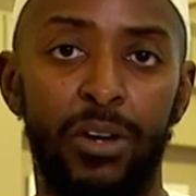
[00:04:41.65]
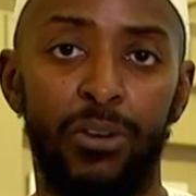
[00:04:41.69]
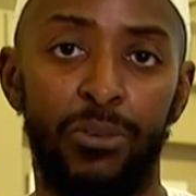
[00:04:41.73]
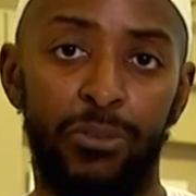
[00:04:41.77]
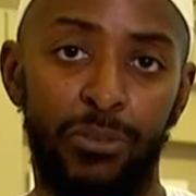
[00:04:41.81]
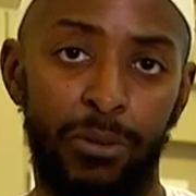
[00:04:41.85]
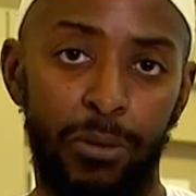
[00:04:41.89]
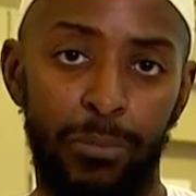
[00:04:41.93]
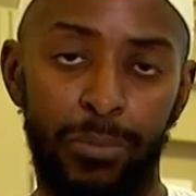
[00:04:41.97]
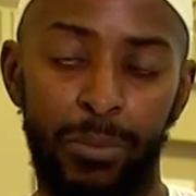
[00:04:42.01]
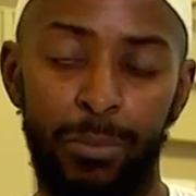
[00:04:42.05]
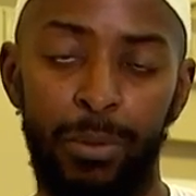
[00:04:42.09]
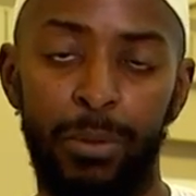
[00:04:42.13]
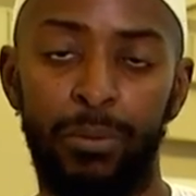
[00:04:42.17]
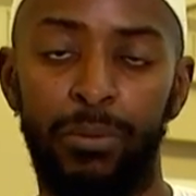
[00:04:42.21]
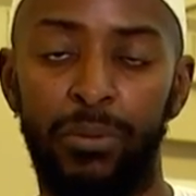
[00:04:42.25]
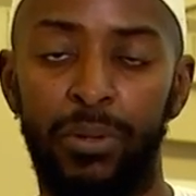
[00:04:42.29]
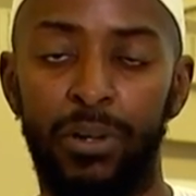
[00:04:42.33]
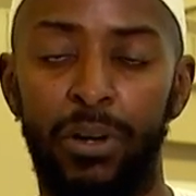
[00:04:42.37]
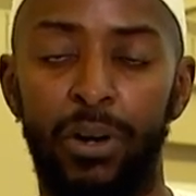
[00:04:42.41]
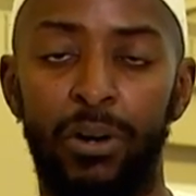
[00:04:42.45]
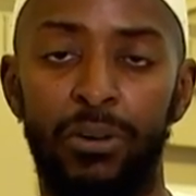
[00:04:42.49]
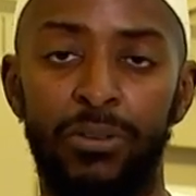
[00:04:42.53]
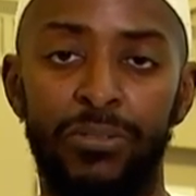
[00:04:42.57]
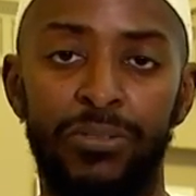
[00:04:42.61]
from the
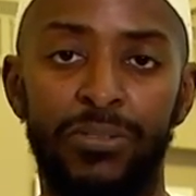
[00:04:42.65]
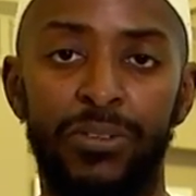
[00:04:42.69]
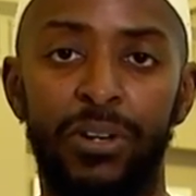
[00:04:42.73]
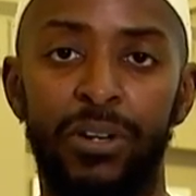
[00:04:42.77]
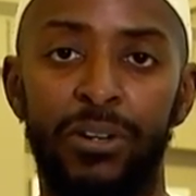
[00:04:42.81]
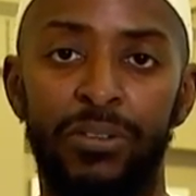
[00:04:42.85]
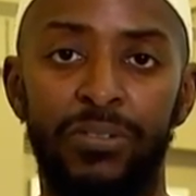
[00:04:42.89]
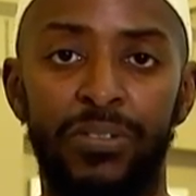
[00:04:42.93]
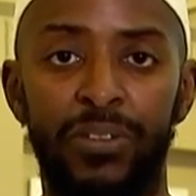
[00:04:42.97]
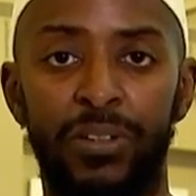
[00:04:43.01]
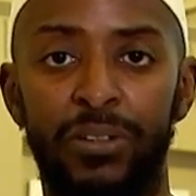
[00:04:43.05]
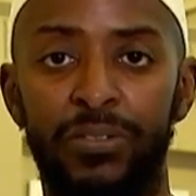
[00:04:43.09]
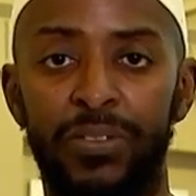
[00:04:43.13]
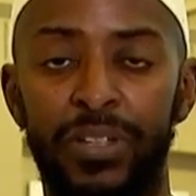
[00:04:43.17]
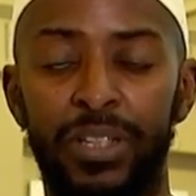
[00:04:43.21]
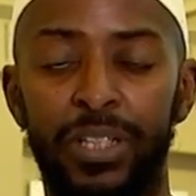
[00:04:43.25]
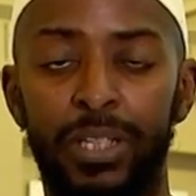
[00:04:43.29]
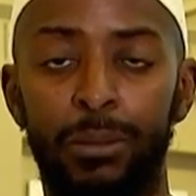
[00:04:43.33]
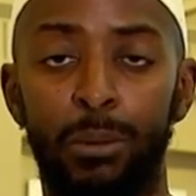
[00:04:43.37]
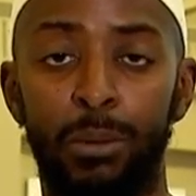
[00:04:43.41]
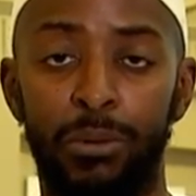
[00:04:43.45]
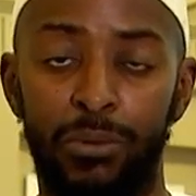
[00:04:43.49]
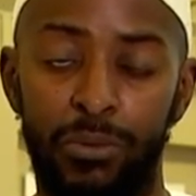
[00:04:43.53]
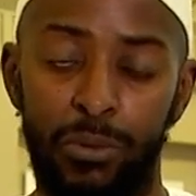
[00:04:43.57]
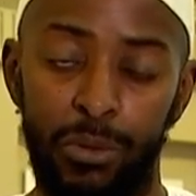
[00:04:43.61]
people of
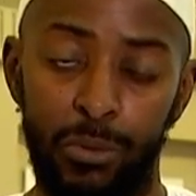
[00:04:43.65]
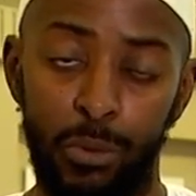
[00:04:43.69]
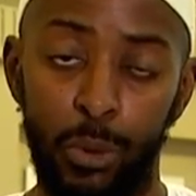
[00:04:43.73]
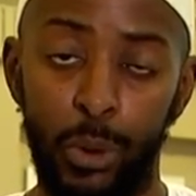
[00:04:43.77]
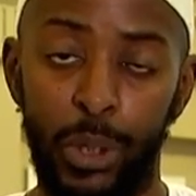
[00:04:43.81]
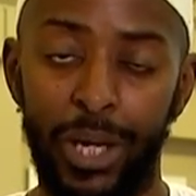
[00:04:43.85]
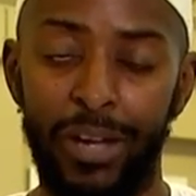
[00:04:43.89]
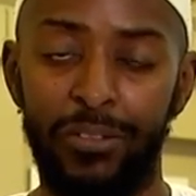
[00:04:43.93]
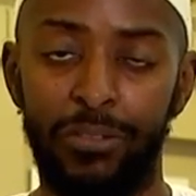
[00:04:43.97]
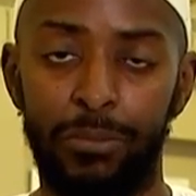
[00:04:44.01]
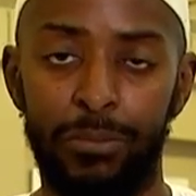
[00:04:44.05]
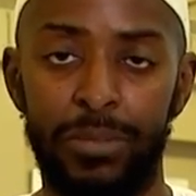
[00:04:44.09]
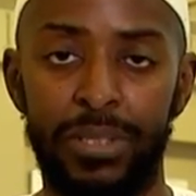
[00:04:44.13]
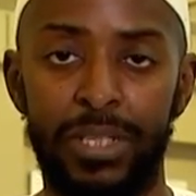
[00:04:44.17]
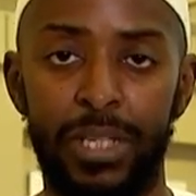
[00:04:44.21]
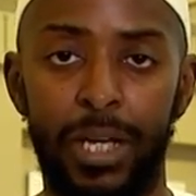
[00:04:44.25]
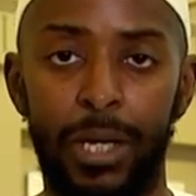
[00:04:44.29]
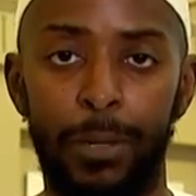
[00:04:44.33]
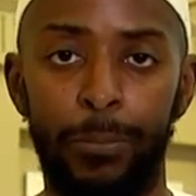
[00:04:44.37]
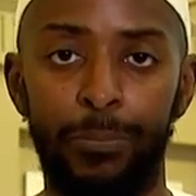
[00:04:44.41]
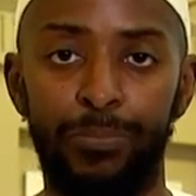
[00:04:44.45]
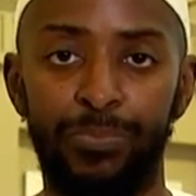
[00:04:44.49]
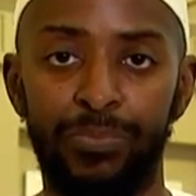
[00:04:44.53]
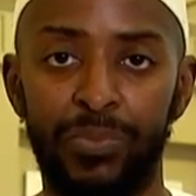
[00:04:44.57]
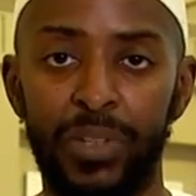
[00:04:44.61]
Iram, or who came from
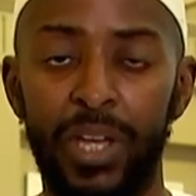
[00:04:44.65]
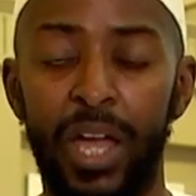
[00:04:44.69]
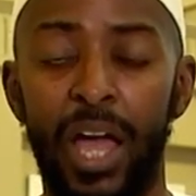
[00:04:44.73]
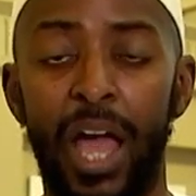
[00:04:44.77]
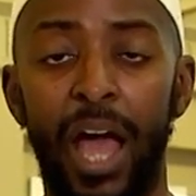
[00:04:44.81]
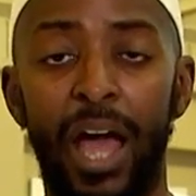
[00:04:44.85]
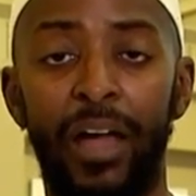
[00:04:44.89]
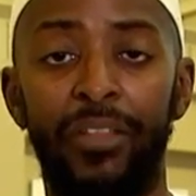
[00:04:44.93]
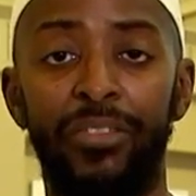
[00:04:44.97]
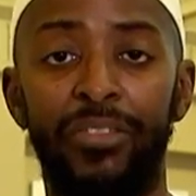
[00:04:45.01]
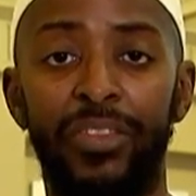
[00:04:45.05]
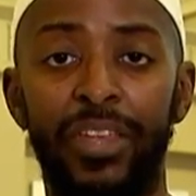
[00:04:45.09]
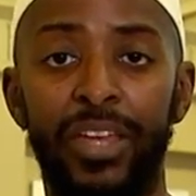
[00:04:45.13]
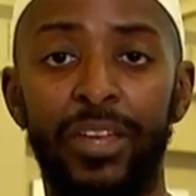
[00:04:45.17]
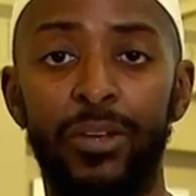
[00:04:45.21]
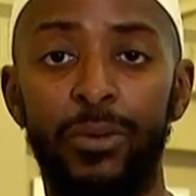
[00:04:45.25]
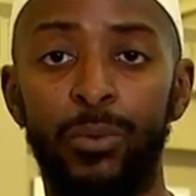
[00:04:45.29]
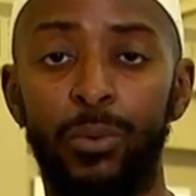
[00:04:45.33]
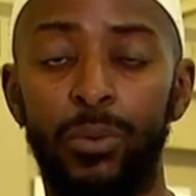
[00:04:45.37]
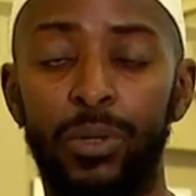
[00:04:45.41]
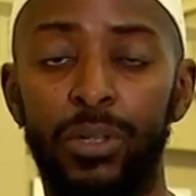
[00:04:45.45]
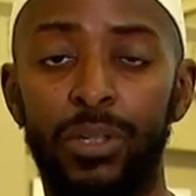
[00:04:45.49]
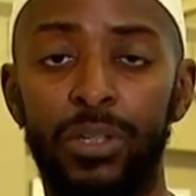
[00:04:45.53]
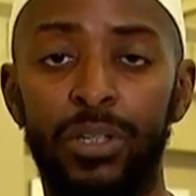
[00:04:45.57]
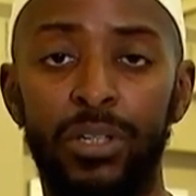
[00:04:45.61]
Sam, and they
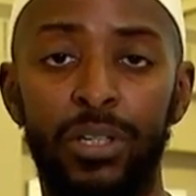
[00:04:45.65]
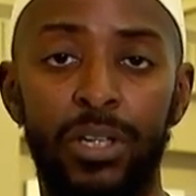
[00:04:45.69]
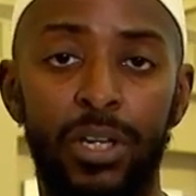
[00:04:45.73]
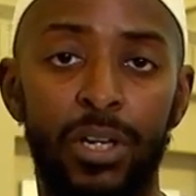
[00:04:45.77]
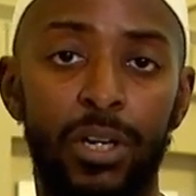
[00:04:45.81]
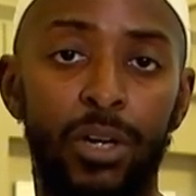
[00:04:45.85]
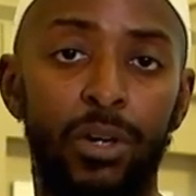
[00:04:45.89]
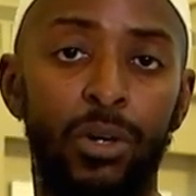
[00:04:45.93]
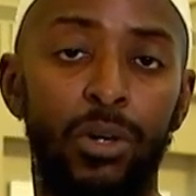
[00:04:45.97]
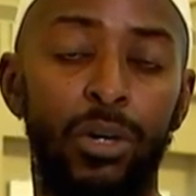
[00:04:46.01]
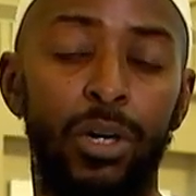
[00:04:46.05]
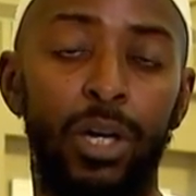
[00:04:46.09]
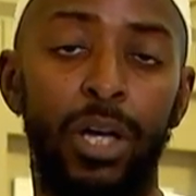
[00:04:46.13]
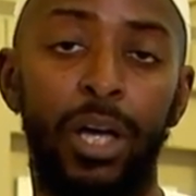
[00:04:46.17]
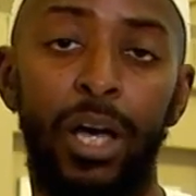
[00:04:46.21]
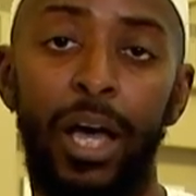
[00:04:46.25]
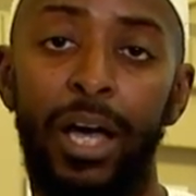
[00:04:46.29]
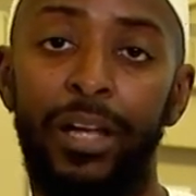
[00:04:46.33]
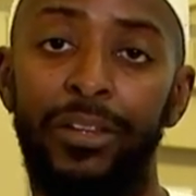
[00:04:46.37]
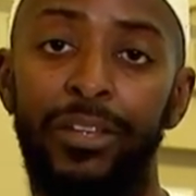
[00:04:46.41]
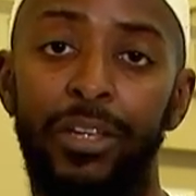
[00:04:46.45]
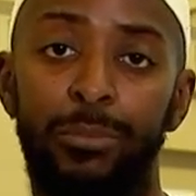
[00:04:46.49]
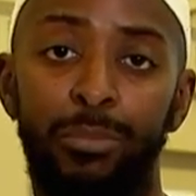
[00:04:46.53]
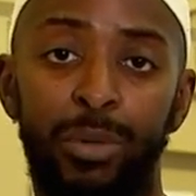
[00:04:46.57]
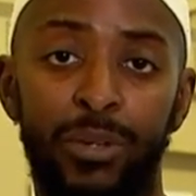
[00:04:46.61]
were
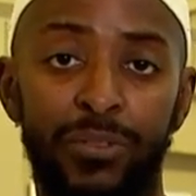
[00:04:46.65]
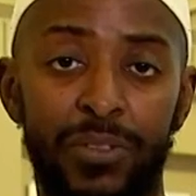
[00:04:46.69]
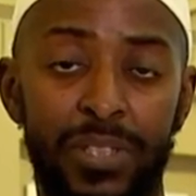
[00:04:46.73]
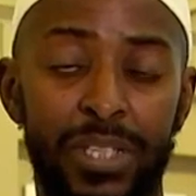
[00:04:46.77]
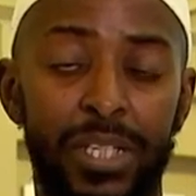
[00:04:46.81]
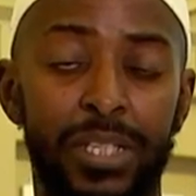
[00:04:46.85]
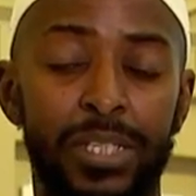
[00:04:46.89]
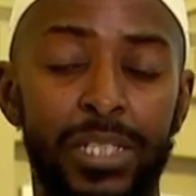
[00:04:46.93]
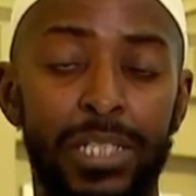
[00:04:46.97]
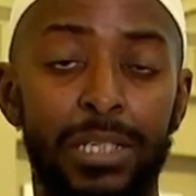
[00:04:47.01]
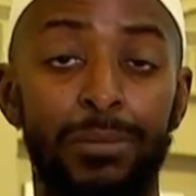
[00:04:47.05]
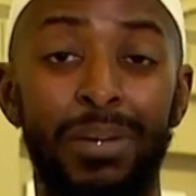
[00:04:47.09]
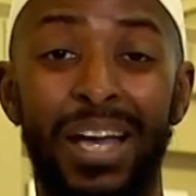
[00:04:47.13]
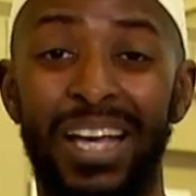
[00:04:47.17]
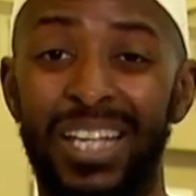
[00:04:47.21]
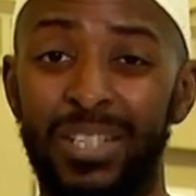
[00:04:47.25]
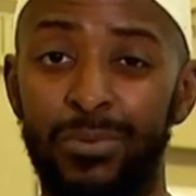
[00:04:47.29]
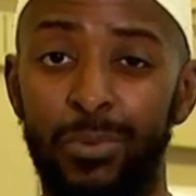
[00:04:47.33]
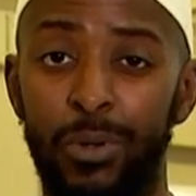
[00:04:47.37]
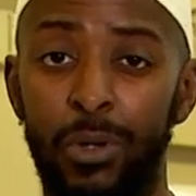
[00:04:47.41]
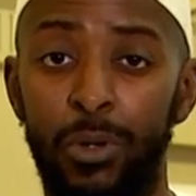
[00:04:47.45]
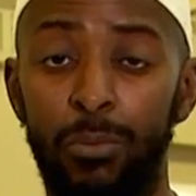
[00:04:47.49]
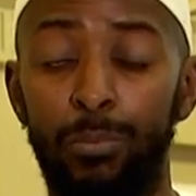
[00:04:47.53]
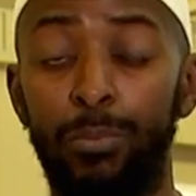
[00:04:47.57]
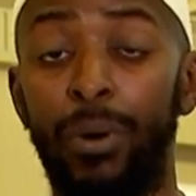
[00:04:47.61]
had their prophet sent to them as
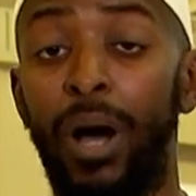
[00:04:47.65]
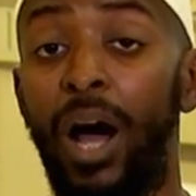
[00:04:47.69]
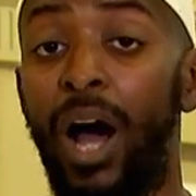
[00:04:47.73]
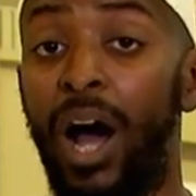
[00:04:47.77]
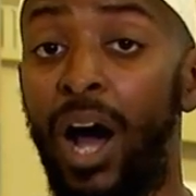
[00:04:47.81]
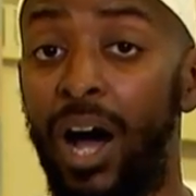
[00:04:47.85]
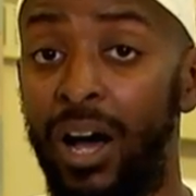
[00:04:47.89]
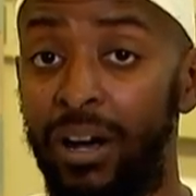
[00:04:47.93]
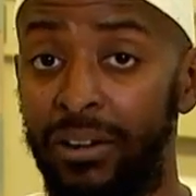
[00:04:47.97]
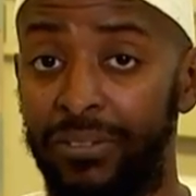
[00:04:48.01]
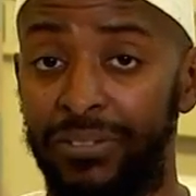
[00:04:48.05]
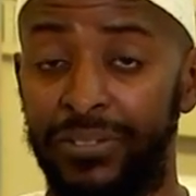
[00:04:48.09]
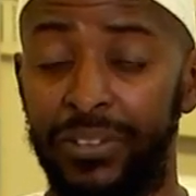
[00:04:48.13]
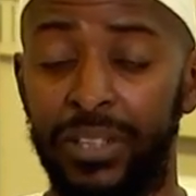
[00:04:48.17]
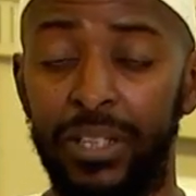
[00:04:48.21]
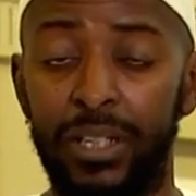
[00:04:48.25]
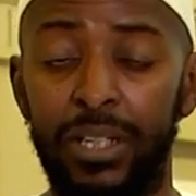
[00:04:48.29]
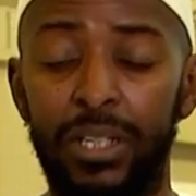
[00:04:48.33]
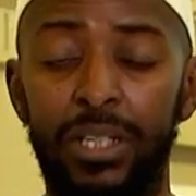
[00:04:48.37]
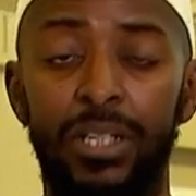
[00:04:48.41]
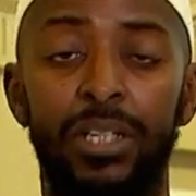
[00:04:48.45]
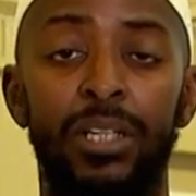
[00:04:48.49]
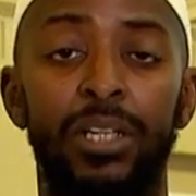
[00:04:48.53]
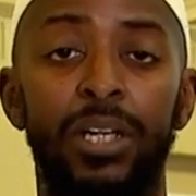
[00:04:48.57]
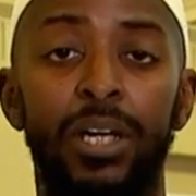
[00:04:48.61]
well, but
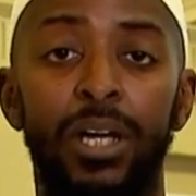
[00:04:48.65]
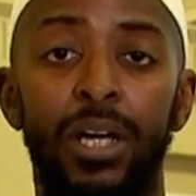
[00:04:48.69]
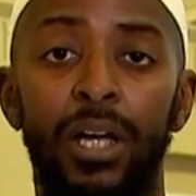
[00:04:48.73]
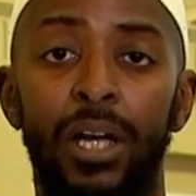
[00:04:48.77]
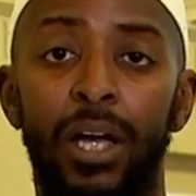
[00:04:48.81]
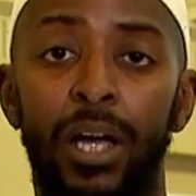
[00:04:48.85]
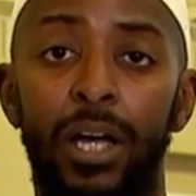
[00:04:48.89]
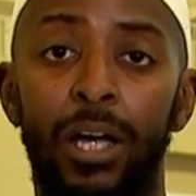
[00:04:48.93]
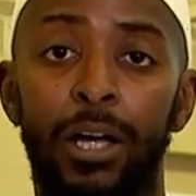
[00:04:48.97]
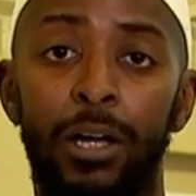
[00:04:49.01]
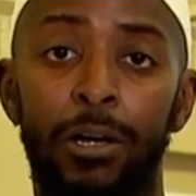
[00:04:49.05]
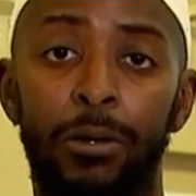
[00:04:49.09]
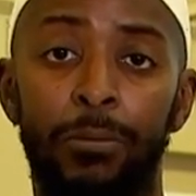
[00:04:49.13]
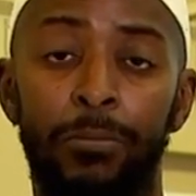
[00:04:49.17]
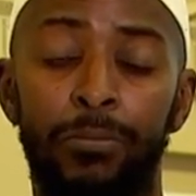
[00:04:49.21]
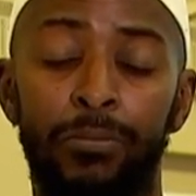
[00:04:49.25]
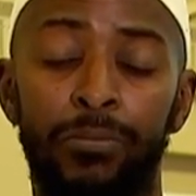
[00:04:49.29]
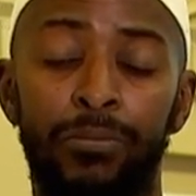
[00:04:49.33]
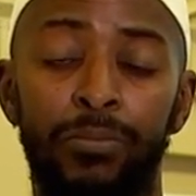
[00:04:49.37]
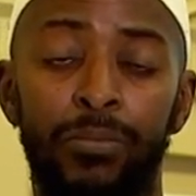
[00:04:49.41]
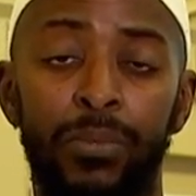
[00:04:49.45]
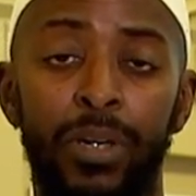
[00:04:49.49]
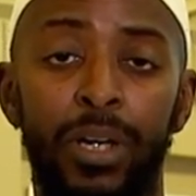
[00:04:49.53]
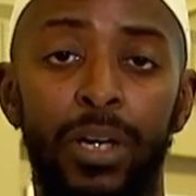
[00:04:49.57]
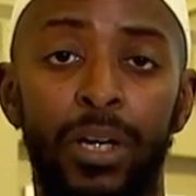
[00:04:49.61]
after
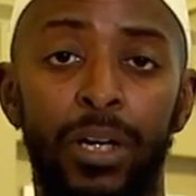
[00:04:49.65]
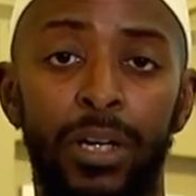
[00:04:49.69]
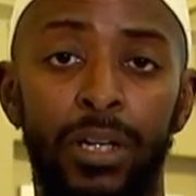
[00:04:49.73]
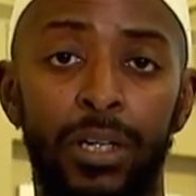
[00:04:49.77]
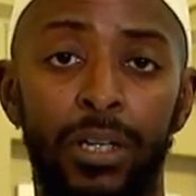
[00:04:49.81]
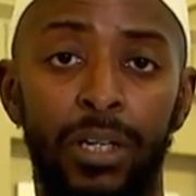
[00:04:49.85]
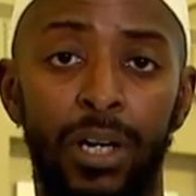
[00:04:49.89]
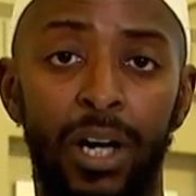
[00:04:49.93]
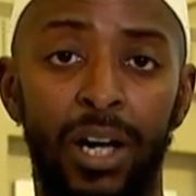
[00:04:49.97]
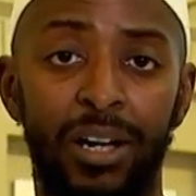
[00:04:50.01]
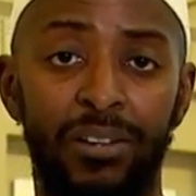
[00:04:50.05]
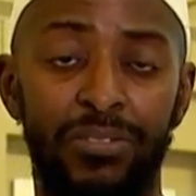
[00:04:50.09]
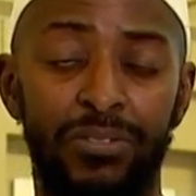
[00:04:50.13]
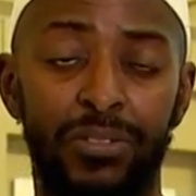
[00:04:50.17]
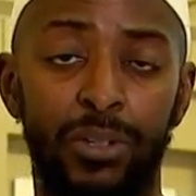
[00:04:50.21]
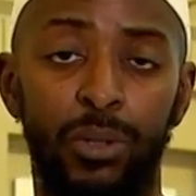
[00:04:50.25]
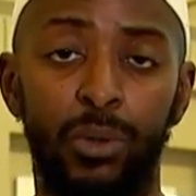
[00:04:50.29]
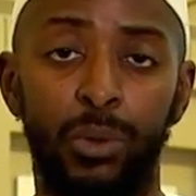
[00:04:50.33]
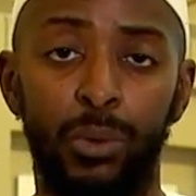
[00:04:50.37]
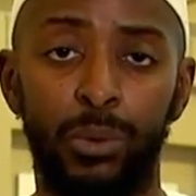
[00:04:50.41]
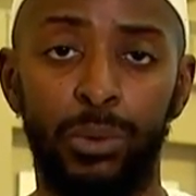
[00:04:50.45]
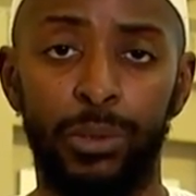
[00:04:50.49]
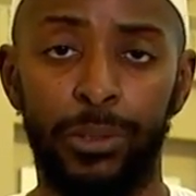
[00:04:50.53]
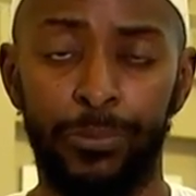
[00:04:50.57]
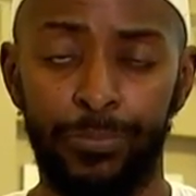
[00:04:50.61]

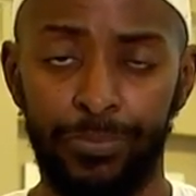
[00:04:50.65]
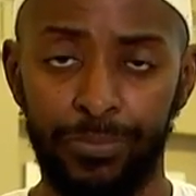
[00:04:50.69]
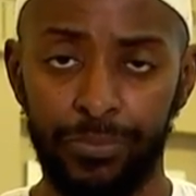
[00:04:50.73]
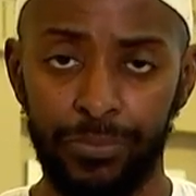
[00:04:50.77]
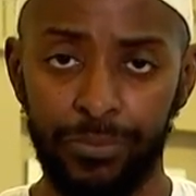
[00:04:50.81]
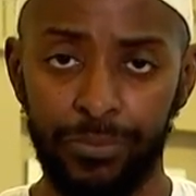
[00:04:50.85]
Hud,